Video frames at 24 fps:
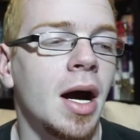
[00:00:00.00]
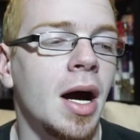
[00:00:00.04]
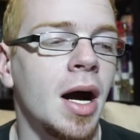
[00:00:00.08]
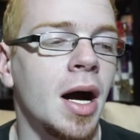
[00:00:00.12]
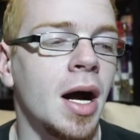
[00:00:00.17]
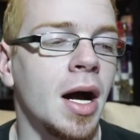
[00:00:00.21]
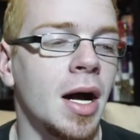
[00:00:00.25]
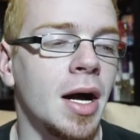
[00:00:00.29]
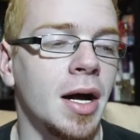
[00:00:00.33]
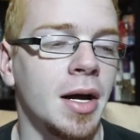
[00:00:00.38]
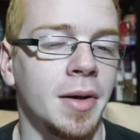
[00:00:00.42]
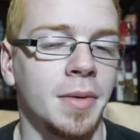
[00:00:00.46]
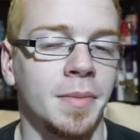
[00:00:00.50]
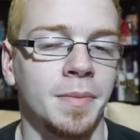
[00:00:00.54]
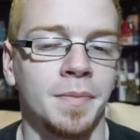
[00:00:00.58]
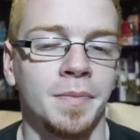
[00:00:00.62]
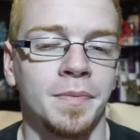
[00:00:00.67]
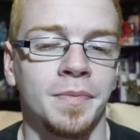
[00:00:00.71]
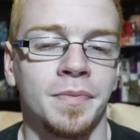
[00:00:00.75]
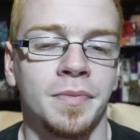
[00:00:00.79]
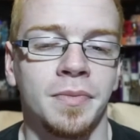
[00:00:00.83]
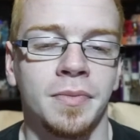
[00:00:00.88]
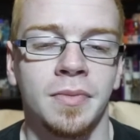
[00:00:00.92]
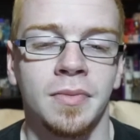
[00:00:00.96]

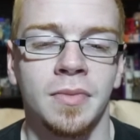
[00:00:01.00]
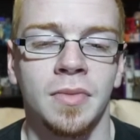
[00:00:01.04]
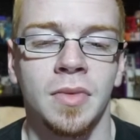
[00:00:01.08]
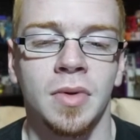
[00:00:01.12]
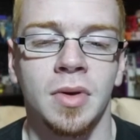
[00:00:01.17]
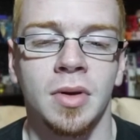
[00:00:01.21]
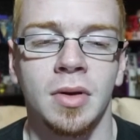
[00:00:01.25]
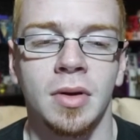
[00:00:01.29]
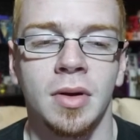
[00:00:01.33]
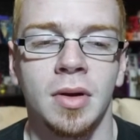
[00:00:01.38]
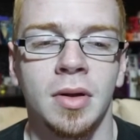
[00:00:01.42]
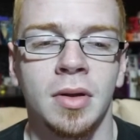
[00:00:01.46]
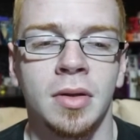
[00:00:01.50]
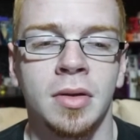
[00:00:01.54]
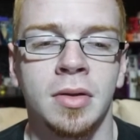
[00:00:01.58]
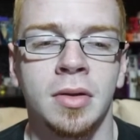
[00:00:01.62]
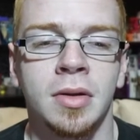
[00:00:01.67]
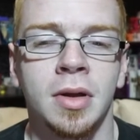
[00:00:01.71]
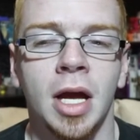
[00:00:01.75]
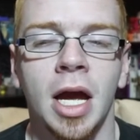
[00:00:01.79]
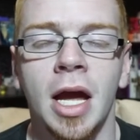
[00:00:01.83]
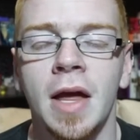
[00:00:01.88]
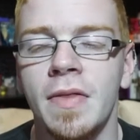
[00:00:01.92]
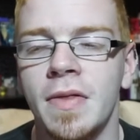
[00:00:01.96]
Um,
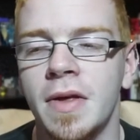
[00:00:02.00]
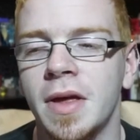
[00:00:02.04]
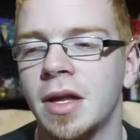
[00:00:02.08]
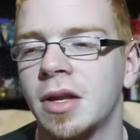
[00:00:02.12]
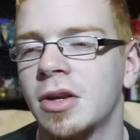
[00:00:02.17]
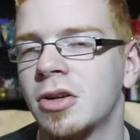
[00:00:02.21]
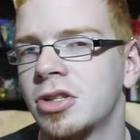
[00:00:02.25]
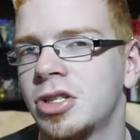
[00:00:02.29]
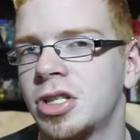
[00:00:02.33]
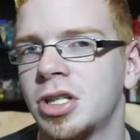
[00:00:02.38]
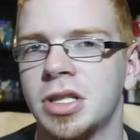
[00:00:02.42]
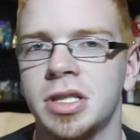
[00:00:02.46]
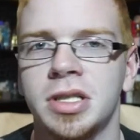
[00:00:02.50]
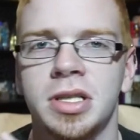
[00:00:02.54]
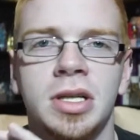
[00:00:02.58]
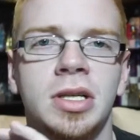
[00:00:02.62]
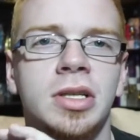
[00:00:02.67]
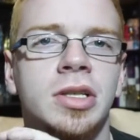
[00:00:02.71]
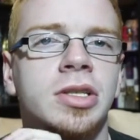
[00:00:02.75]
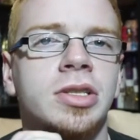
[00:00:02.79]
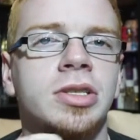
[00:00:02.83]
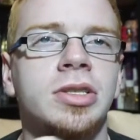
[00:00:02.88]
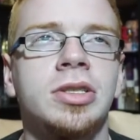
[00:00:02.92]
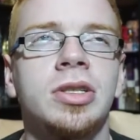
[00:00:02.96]
and then there's just
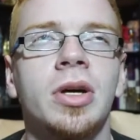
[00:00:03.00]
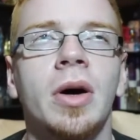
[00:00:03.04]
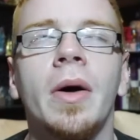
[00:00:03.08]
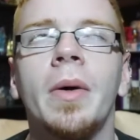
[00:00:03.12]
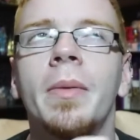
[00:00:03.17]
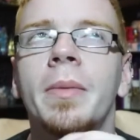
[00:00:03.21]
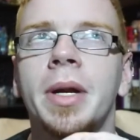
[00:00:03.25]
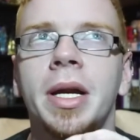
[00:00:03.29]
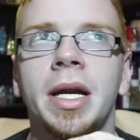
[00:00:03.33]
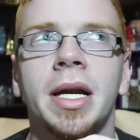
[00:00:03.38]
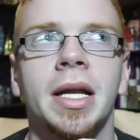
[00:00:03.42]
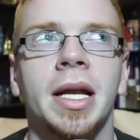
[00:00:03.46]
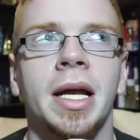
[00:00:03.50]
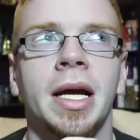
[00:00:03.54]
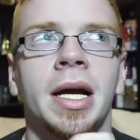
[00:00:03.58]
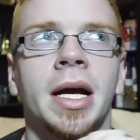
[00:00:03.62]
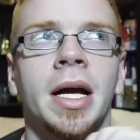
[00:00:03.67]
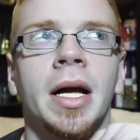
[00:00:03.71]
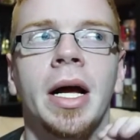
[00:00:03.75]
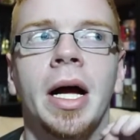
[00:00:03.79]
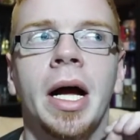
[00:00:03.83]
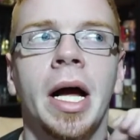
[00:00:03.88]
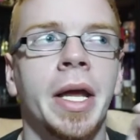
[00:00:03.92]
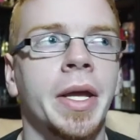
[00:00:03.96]
so many
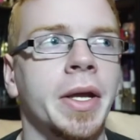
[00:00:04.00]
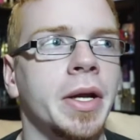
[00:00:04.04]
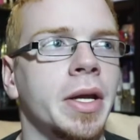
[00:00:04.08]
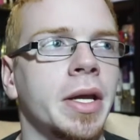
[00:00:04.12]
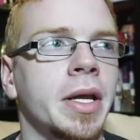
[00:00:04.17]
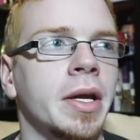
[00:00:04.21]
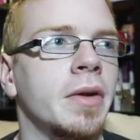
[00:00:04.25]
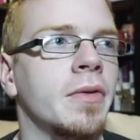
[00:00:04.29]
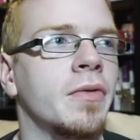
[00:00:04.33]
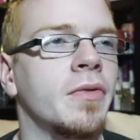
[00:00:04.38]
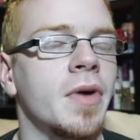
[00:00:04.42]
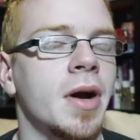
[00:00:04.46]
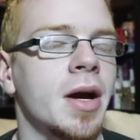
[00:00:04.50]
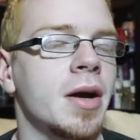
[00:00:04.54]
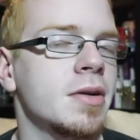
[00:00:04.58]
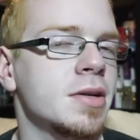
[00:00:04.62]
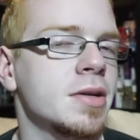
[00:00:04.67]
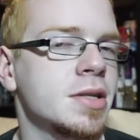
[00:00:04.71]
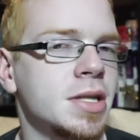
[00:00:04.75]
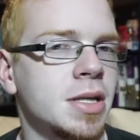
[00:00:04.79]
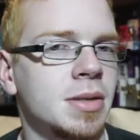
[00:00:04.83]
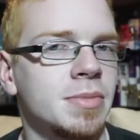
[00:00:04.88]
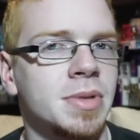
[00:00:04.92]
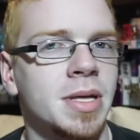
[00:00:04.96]
like other little
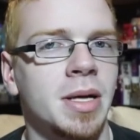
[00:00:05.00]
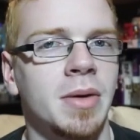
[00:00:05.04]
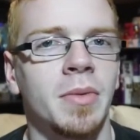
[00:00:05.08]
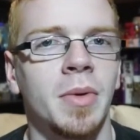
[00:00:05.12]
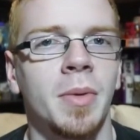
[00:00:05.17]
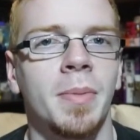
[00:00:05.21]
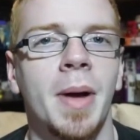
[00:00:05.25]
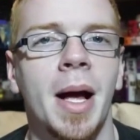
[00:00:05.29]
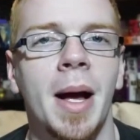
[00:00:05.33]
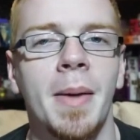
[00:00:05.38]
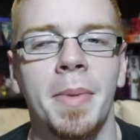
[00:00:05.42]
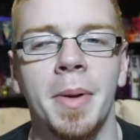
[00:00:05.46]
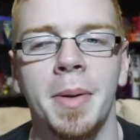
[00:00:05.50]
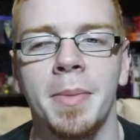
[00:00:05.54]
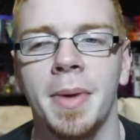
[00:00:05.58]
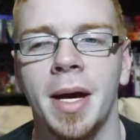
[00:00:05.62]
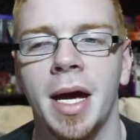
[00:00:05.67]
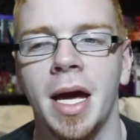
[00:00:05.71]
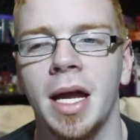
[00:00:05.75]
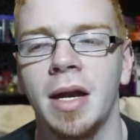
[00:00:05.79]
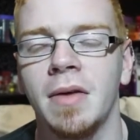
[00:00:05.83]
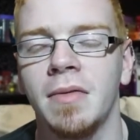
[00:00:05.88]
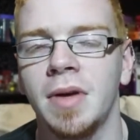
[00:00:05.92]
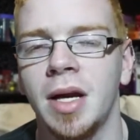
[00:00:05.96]
fragrance names that will pop in my
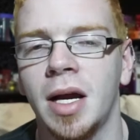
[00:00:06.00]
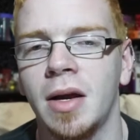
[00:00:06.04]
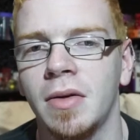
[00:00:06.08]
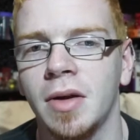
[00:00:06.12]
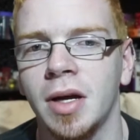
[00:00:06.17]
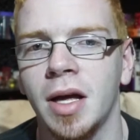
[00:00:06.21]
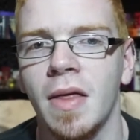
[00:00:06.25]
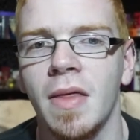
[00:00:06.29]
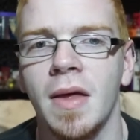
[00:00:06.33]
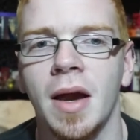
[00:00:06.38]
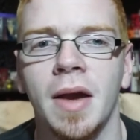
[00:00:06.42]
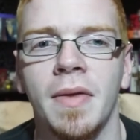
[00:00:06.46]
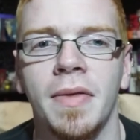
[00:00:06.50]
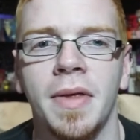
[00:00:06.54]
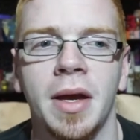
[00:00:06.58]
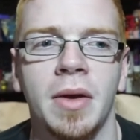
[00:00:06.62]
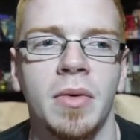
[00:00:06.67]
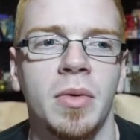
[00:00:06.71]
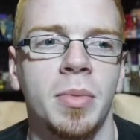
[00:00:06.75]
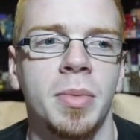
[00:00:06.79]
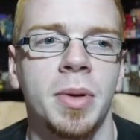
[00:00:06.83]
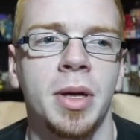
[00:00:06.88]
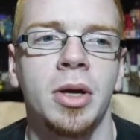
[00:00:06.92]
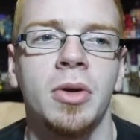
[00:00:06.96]
head every now and again that I
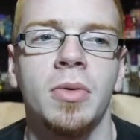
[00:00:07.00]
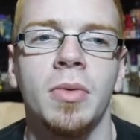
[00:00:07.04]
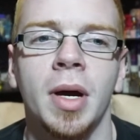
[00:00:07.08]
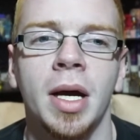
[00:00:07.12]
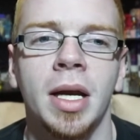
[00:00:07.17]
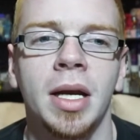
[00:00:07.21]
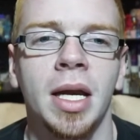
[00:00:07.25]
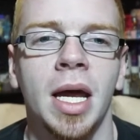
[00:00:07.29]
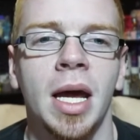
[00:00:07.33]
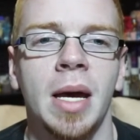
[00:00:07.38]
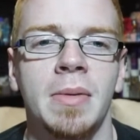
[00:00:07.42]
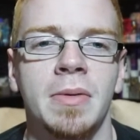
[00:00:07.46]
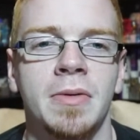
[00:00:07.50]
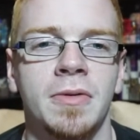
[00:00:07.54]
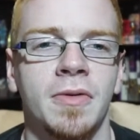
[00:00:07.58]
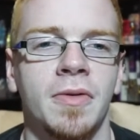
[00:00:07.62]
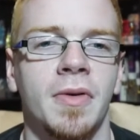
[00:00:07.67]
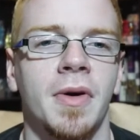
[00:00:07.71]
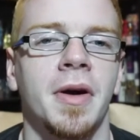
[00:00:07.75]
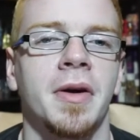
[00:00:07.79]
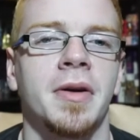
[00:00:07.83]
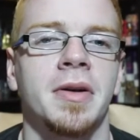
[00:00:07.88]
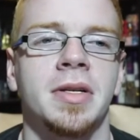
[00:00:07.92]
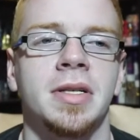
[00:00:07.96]
think would be great names
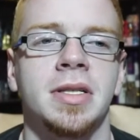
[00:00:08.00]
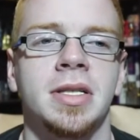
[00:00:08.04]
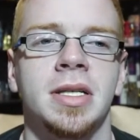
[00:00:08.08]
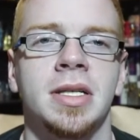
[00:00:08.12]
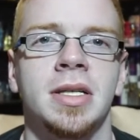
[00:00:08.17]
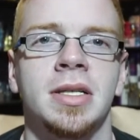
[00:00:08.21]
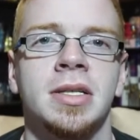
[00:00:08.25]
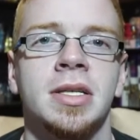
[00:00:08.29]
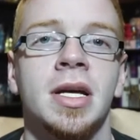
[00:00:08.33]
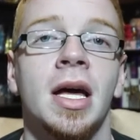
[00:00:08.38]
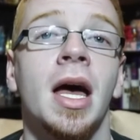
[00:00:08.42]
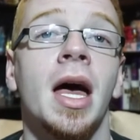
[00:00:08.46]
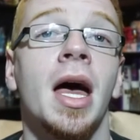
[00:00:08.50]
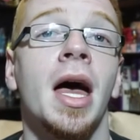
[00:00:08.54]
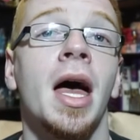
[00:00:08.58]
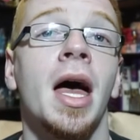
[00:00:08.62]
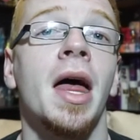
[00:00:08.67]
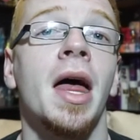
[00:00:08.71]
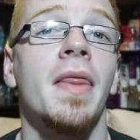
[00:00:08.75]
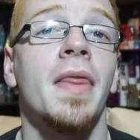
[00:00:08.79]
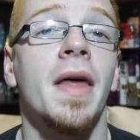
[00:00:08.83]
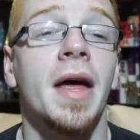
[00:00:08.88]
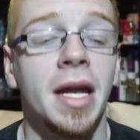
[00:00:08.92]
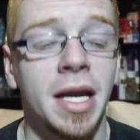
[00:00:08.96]
for fragrances
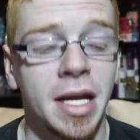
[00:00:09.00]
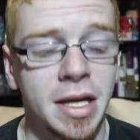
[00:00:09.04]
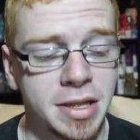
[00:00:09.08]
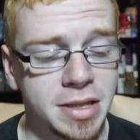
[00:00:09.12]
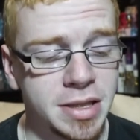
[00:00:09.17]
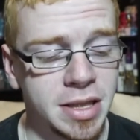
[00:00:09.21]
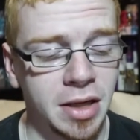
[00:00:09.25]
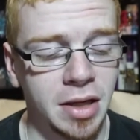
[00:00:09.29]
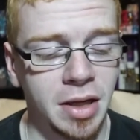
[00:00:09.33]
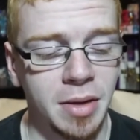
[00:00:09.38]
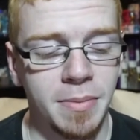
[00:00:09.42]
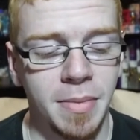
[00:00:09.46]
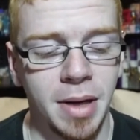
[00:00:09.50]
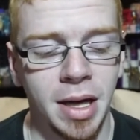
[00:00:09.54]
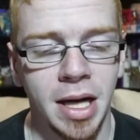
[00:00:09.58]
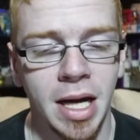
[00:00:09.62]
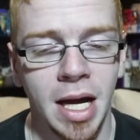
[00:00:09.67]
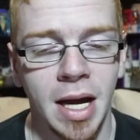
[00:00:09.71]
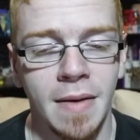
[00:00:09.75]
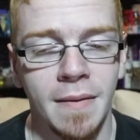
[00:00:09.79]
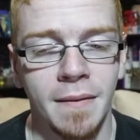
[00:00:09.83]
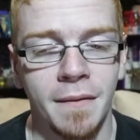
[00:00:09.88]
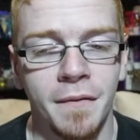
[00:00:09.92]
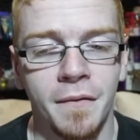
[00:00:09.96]
that necessarily may
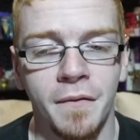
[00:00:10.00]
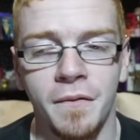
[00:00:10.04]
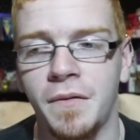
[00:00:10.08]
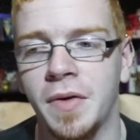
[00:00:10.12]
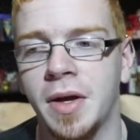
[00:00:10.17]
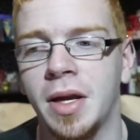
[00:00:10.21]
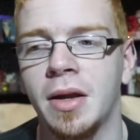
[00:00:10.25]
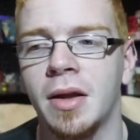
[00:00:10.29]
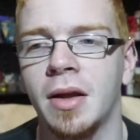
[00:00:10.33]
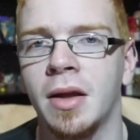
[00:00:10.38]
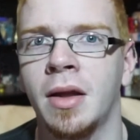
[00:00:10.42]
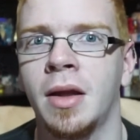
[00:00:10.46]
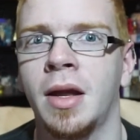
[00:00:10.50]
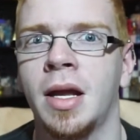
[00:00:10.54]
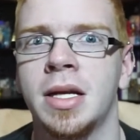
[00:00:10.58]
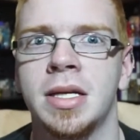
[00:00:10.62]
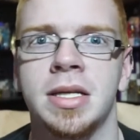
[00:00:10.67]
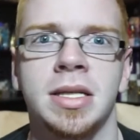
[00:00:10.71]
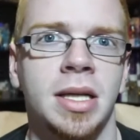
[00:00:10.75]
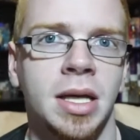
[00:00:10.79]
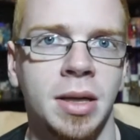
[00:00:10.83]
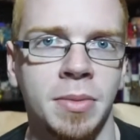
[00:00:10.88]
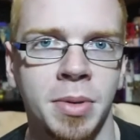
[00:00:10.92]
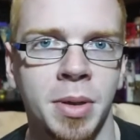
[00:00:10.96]
not fit a
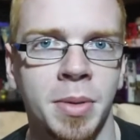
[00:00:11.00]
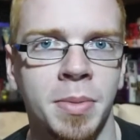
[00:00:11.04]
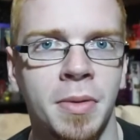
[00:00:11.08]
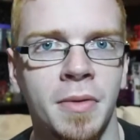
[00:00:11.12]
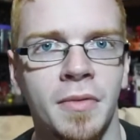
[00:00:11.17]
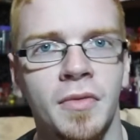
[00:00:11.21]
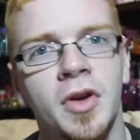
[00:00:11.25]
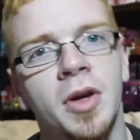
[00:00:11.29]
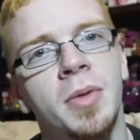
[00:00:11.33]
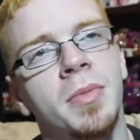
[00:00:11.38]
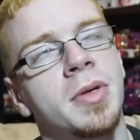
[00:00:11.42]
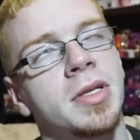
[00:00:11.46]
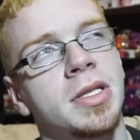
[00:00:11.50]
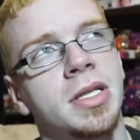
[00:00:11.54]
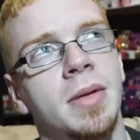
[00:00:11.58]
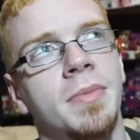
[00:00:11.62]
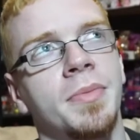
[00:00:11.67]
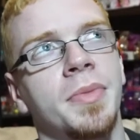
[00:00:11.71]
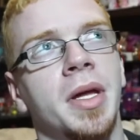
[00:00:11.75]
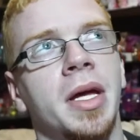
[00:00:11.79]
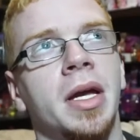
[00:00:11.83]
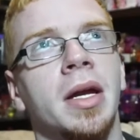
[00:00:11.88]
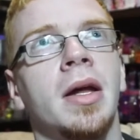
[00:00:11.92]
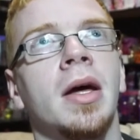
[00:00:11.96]
celebrity perfume or
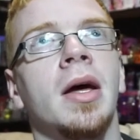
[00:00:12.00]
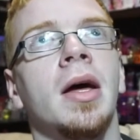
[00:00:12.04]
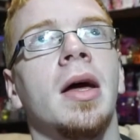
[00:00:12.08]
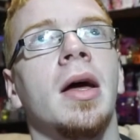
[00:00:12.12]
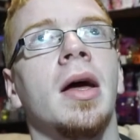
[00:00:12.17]
something.